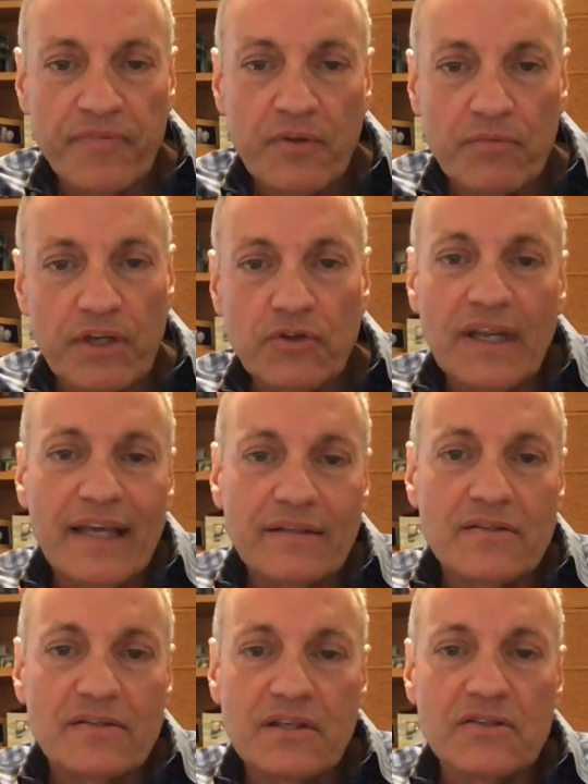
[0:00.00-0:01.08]
where you let the
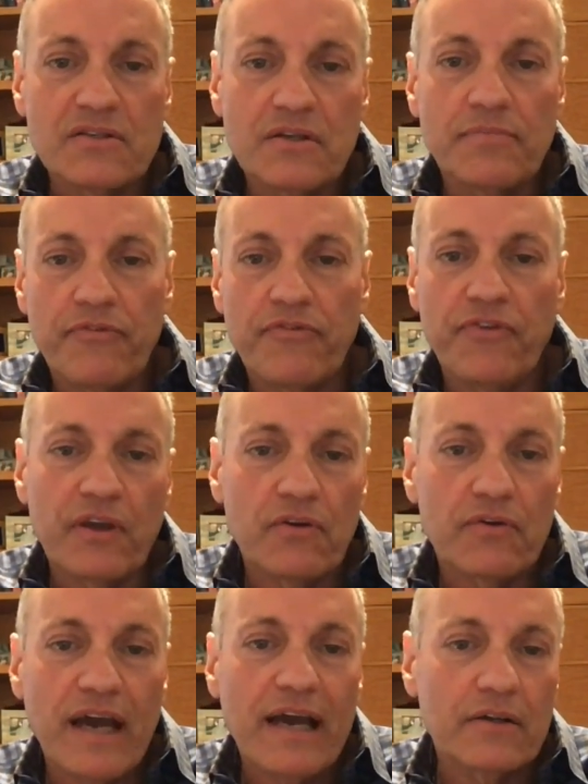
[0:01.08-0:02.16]
system figure
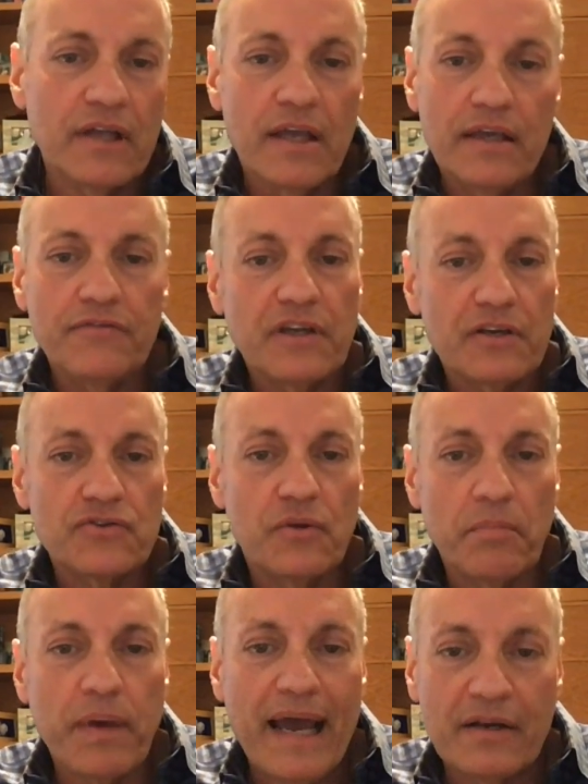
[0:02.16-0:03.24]
out if there are certain
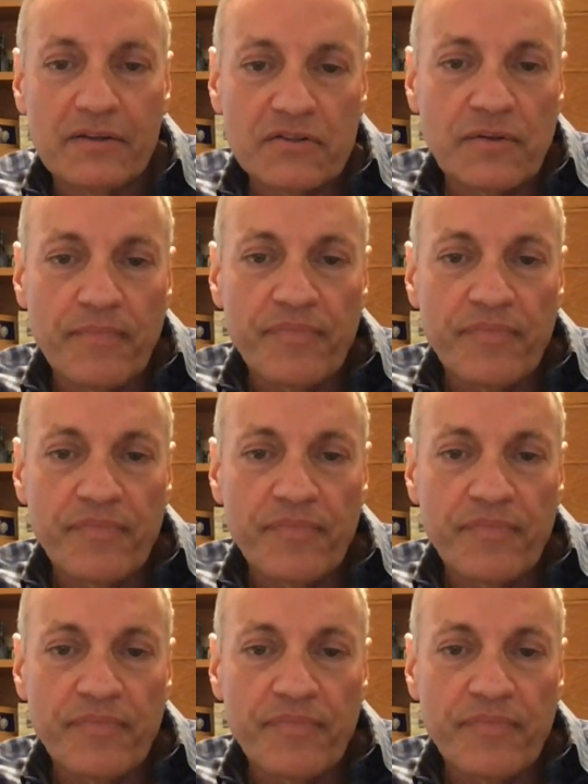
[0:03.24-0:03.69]
patterns,